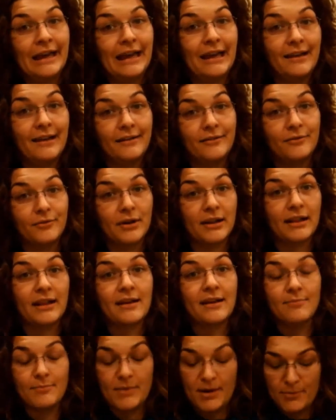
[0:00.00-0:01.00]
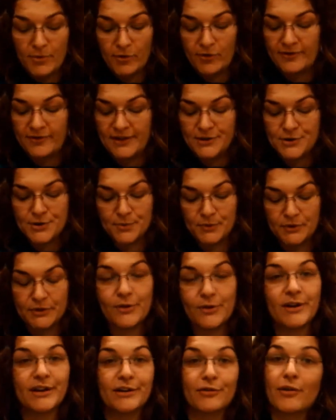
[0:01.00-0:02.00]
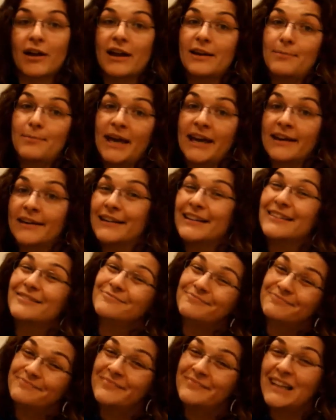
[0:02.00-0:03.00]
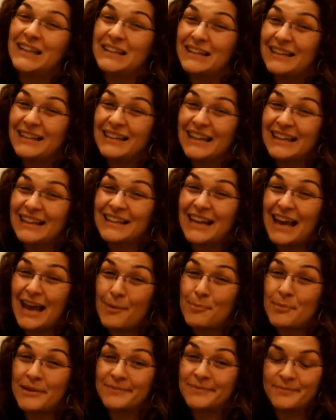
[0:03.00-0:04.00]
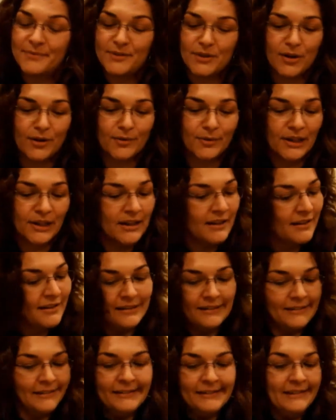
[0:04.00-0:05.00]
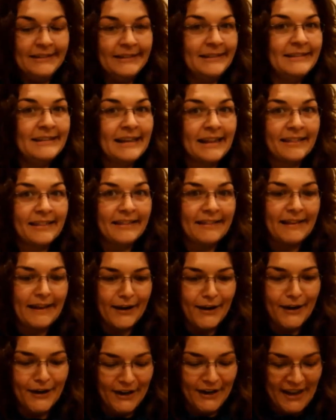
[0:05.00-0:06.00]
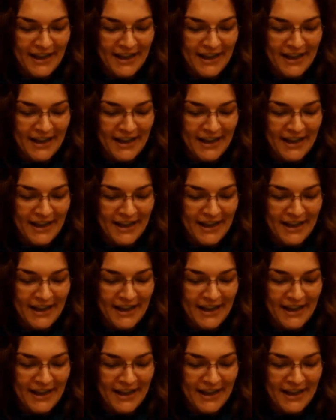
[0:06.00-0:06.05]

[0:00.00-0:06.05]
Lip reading: And really, my motivation was going to Rhinebeck and it didn't get to happen. So nothing there.